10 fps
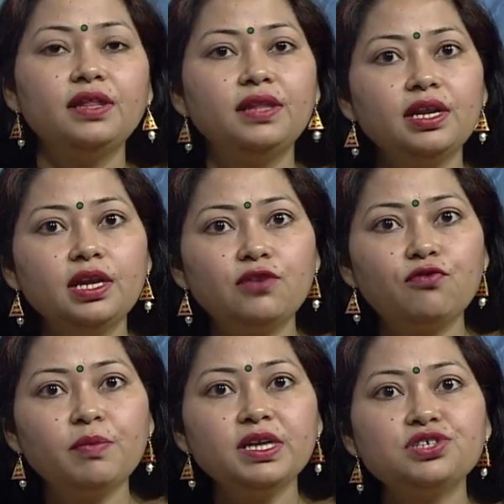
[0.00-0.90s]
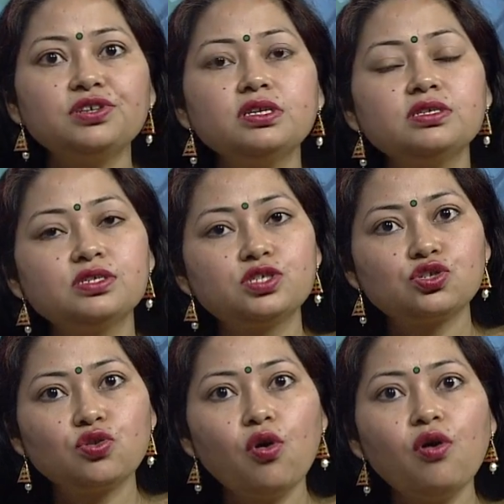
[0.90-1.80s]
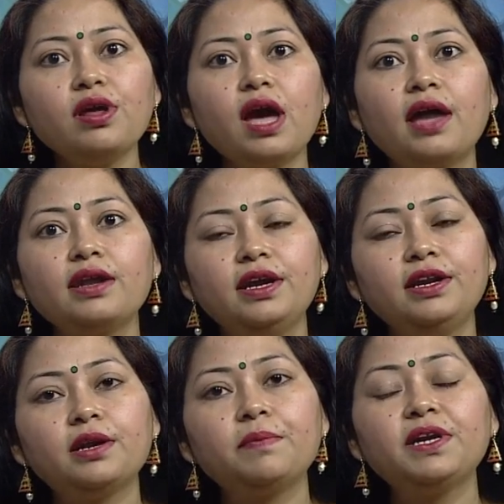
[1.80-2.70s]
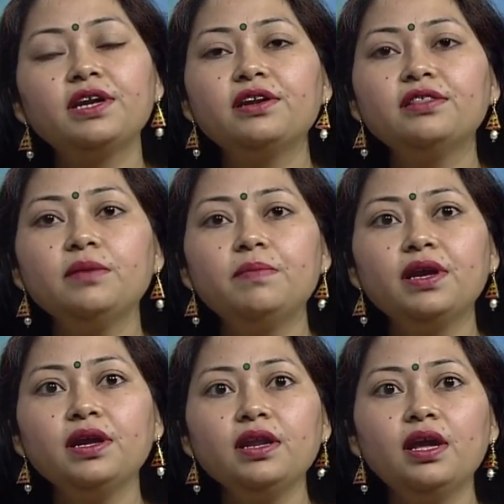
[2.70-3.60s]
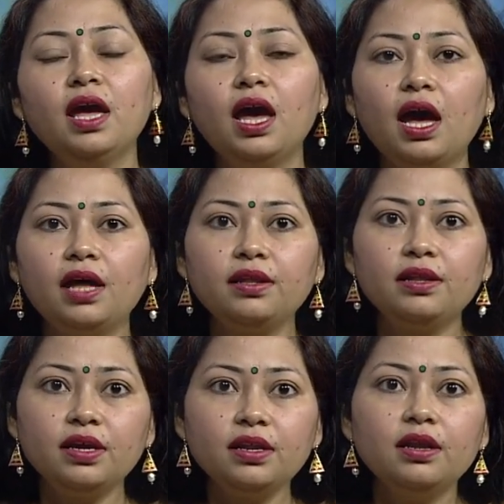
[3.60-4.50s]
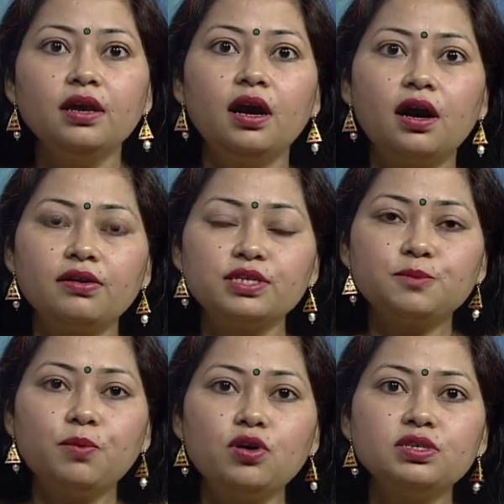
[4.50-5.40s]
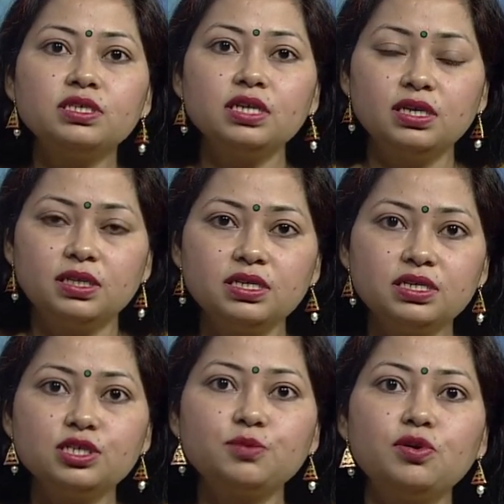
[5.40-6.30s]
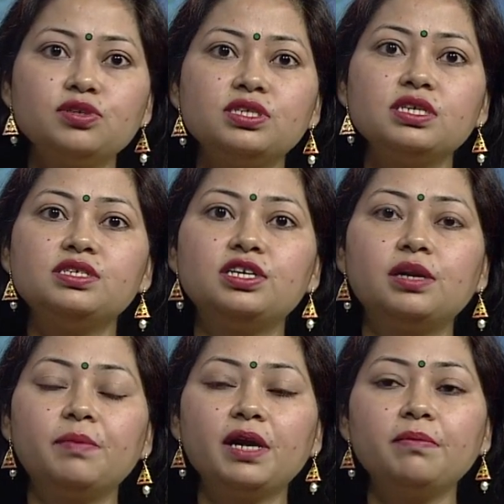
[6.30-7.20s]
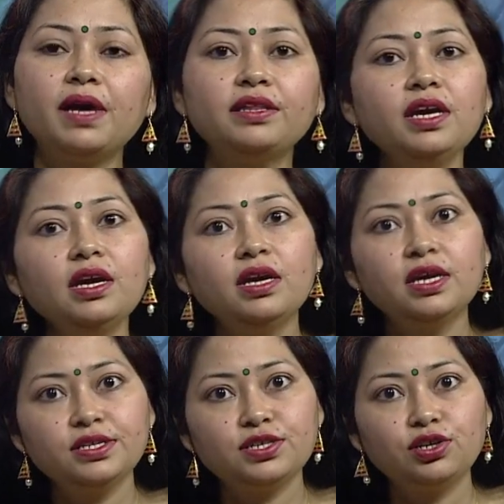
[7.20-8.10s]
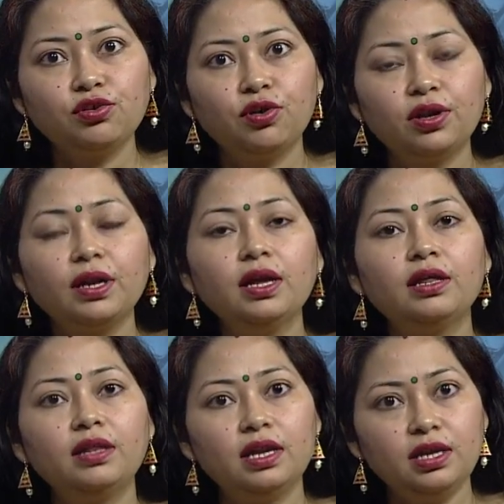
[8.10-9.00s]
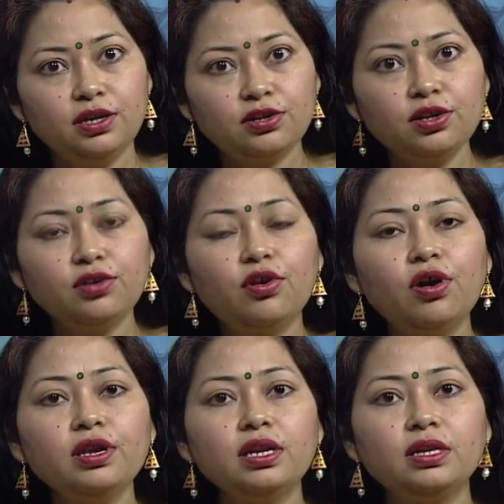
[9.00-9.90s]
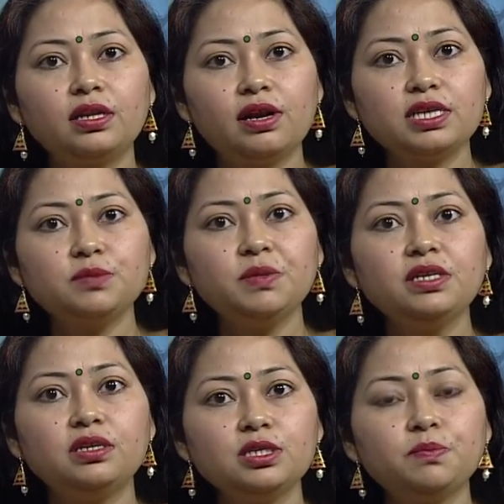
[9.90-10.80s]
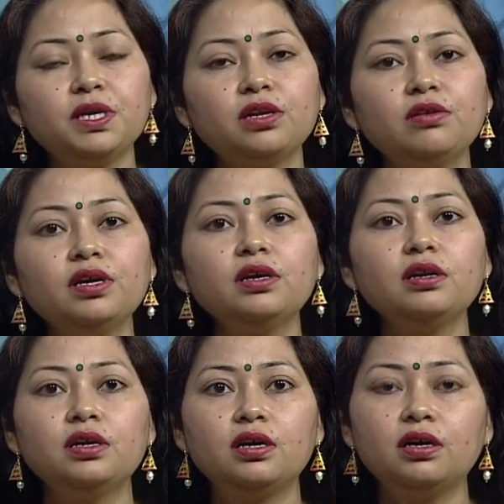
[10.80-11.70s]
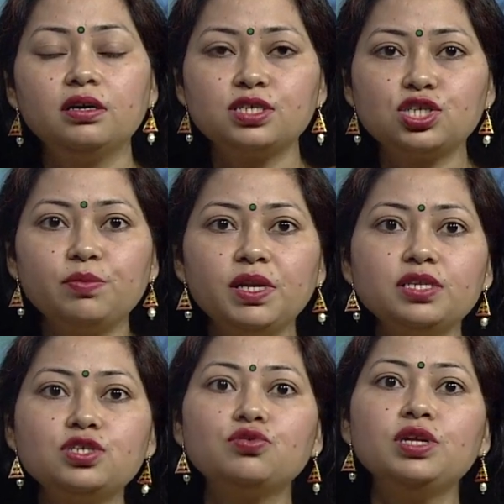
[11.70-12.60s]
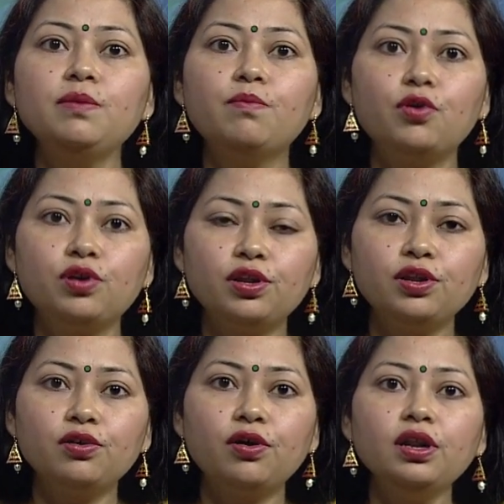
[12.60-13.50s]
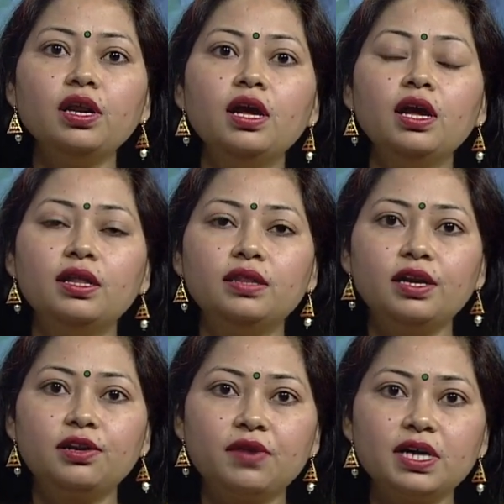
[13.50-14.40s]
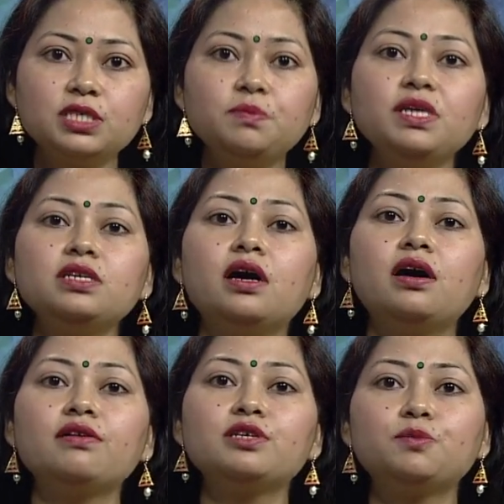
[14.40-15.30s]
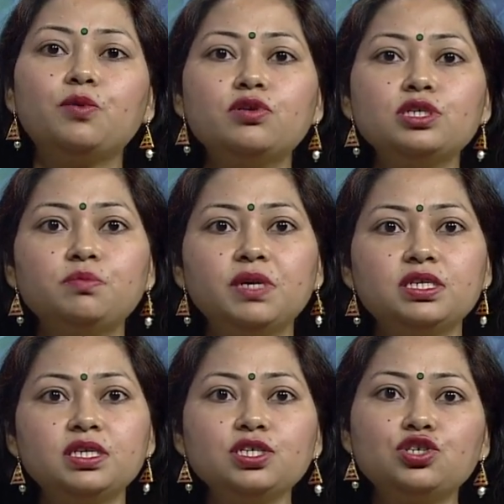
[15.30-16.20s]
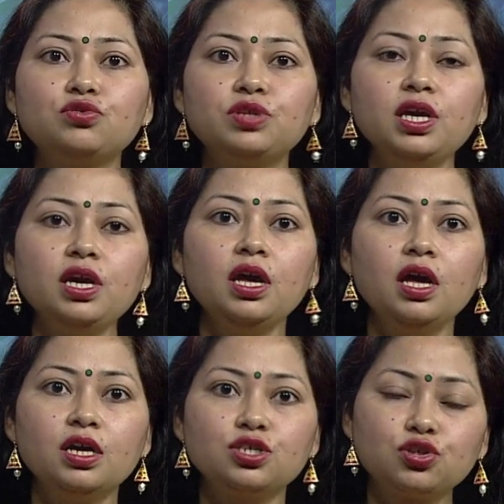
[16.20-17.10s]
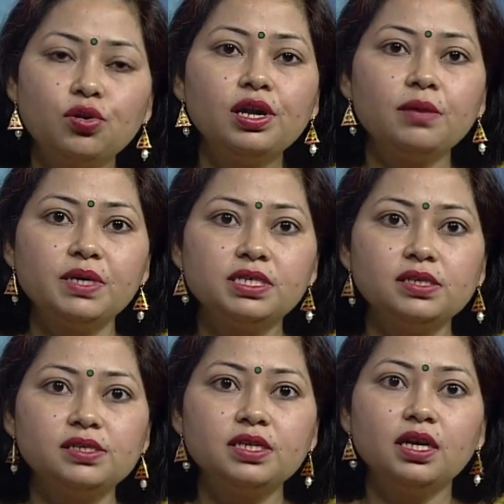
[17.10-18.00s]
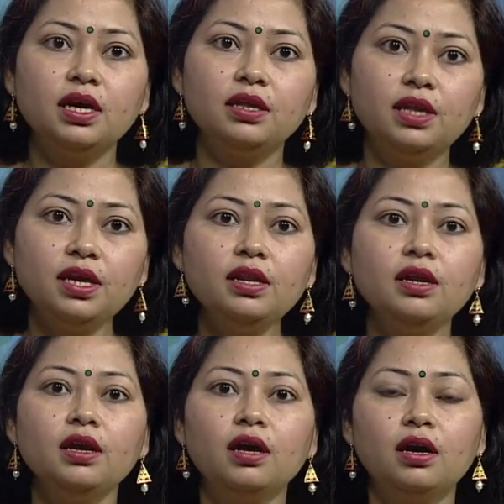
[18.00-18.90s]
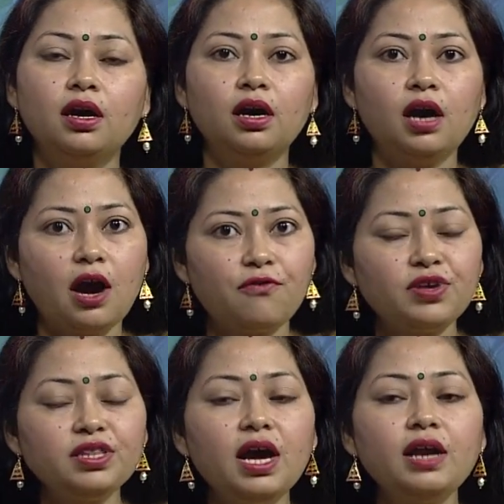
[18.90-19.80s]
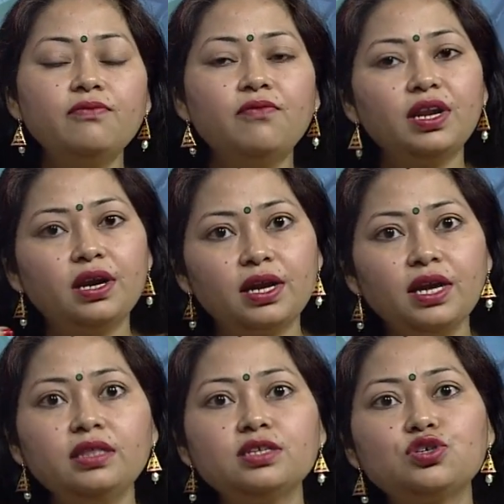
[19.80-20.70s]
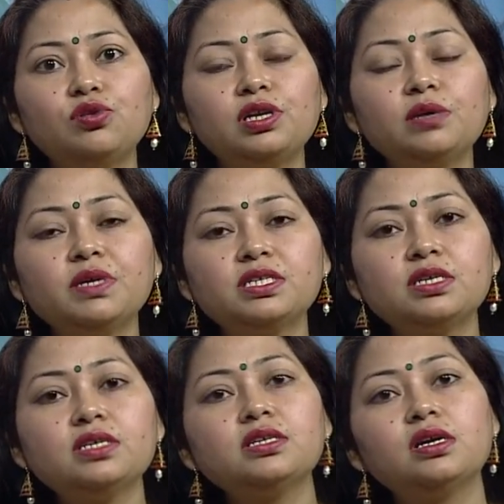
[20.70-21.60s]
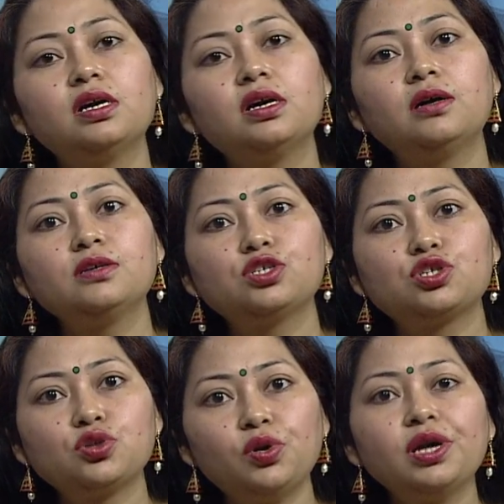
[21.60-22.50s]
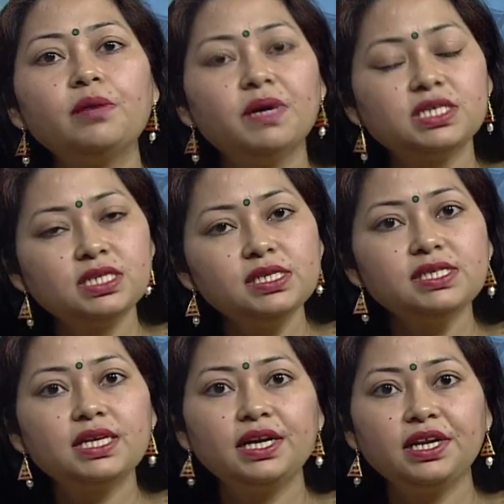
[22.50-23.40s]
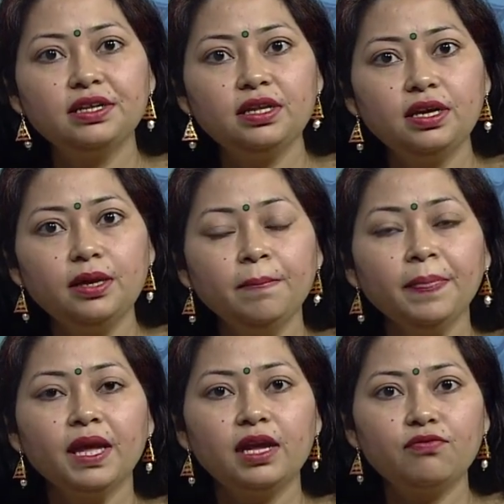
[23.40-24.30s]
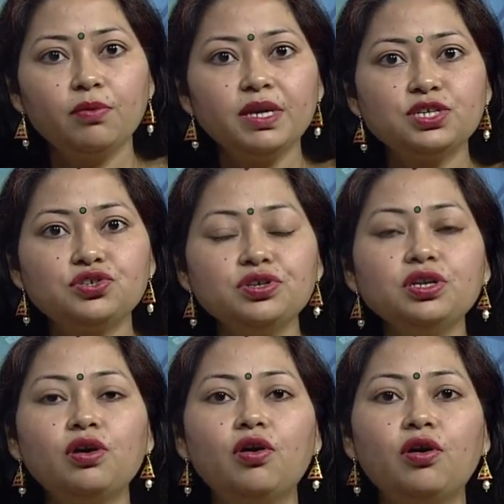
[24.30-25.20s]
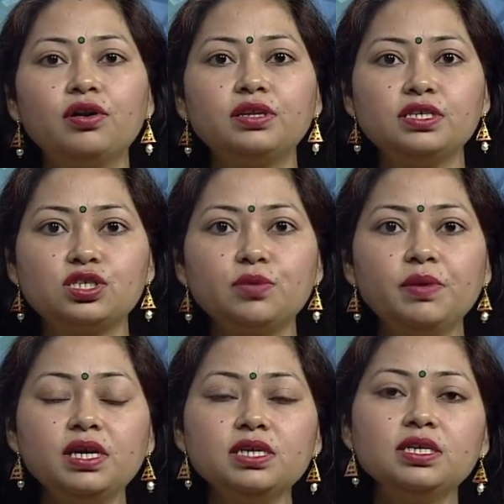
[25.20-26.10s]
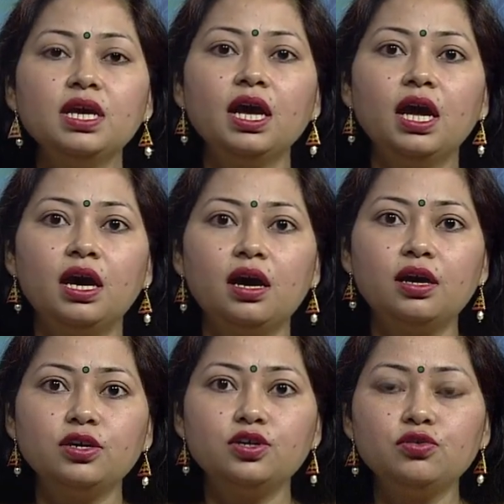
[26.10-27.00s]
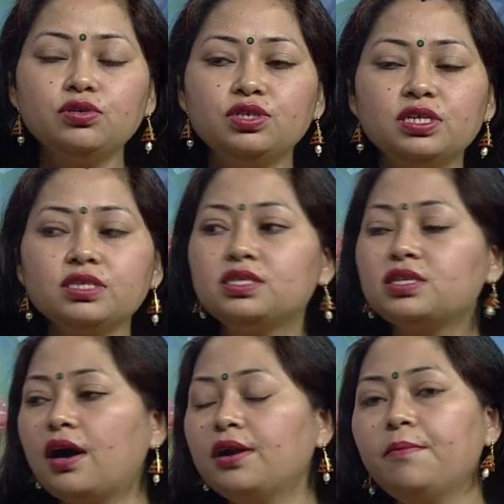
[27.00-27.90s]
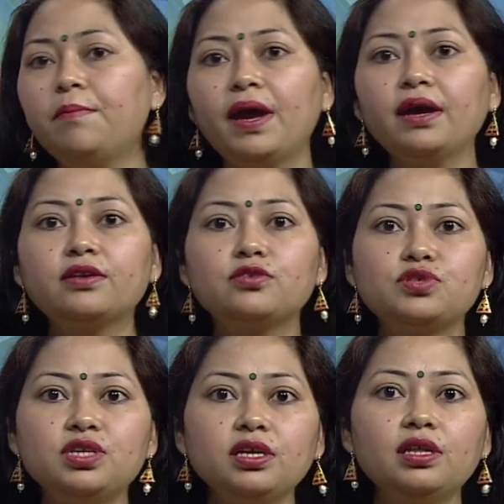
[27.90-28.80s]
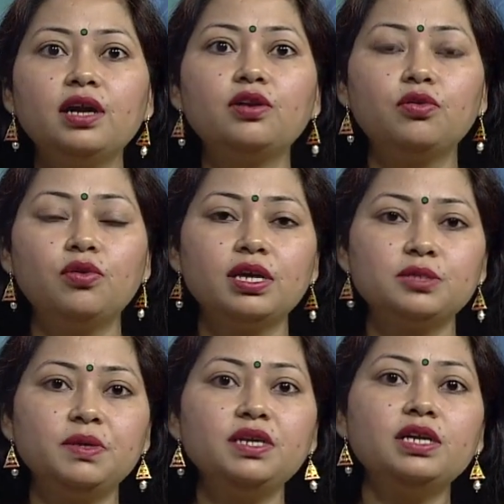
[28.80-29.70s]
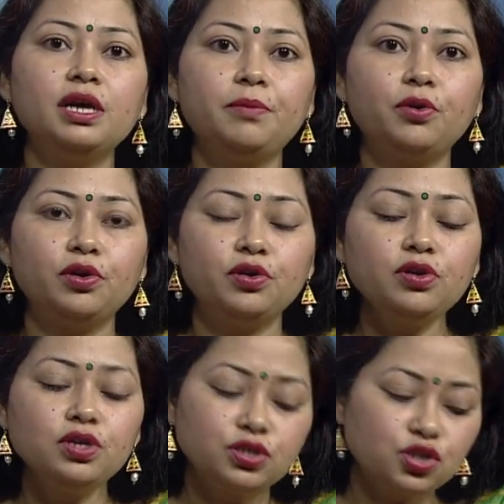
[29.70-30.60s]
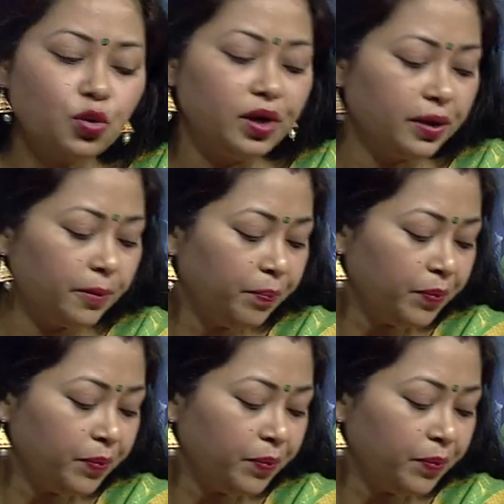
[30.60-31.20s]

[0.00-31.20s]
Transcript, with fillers: Then information is stored and interpreted in the brain and then a response this response is determined by the interneuron. Then interneuron transmit this particular uh, stimulus to the motor neuron that transmit our response message to the shoulder muscles. Then uh, after that when again the shoulder muscles, uh, shoulder muscles getting the information or the stimulus, uh, you just turn back to see that who has been tapped on your shoulder.